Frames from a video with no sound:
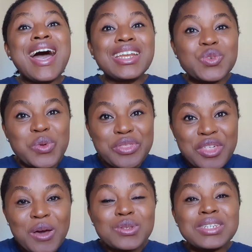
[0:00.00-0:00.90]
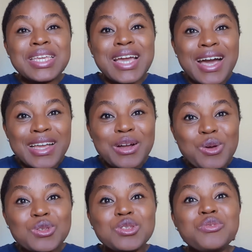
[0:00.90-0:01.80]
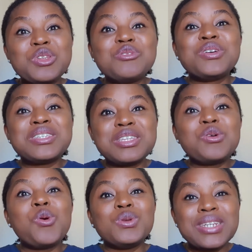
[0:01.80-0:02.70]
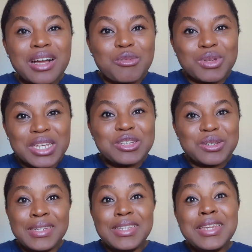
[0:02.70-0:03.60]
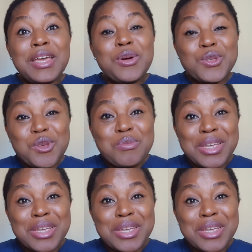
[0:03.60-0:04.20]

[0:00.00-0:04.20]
and without the higher cost of university owned accommodation. Need I also